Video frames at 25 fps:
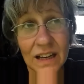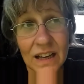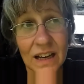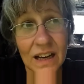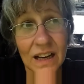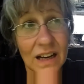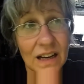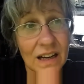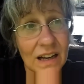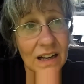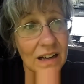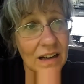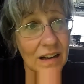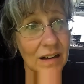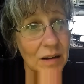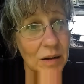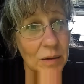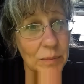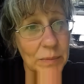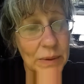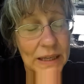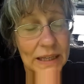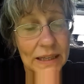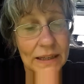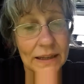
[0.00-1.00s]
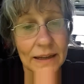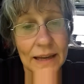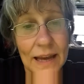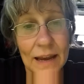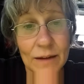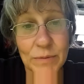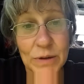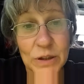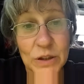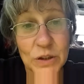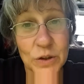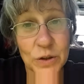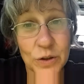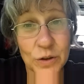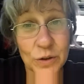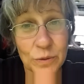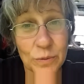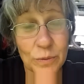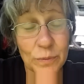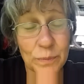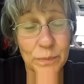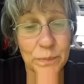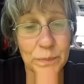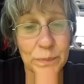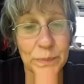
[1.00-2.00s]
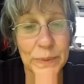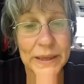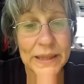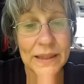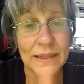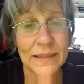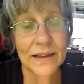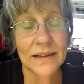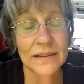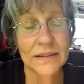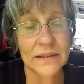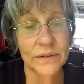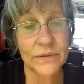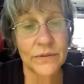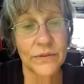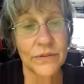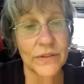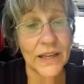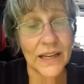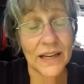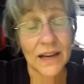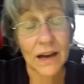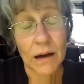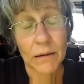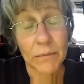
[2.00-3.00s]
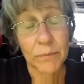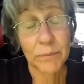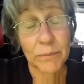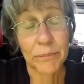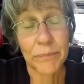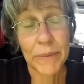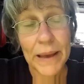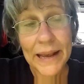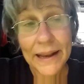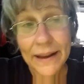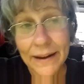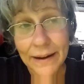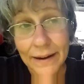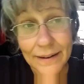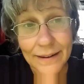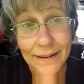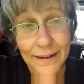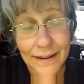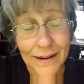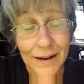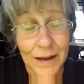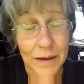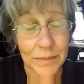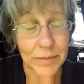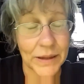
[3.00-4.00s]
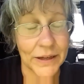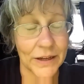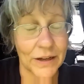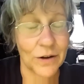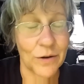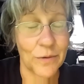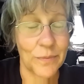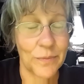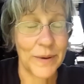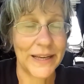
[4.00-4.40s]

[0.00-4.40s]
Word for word: um, he gave me two big things of thick cut bacon. I'm like, oh my